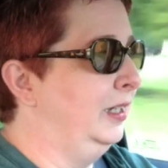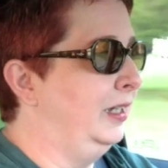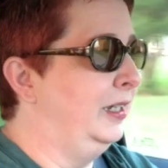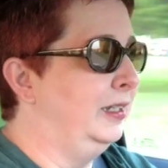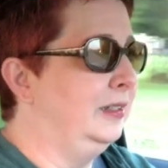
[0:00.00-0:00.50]

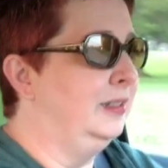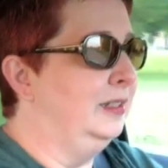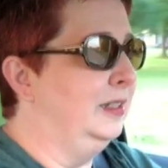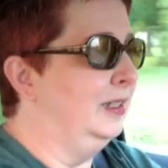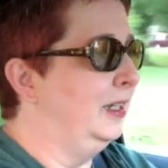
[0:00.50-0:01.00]

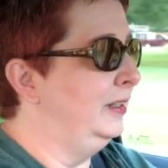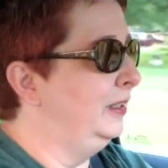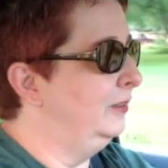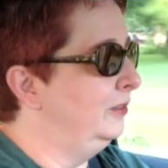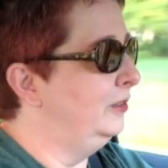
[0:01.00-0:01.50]
And I
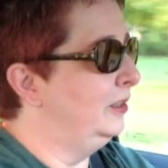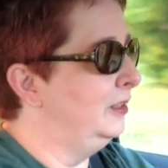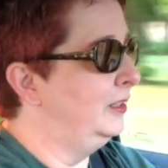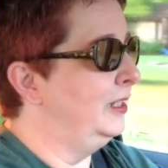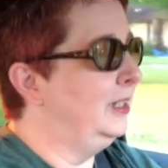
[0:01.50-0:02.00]
think there's
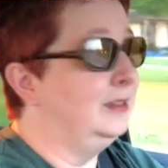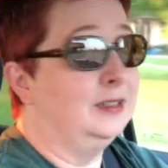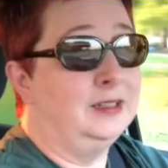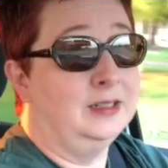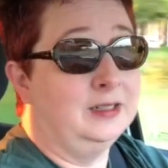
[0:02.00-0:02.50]
such a thing as
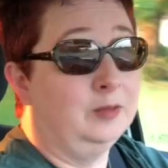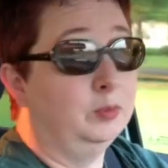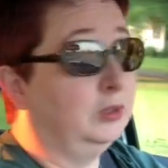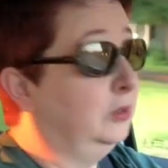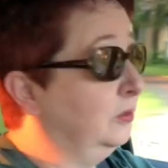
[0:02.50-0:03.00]
the Disney
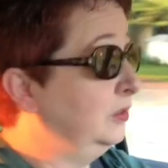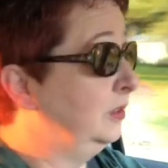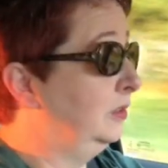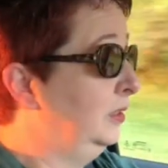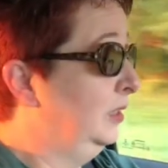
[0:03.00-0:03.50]
blues,
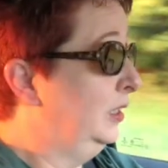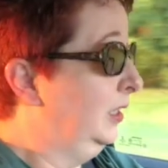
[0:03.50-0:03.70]
and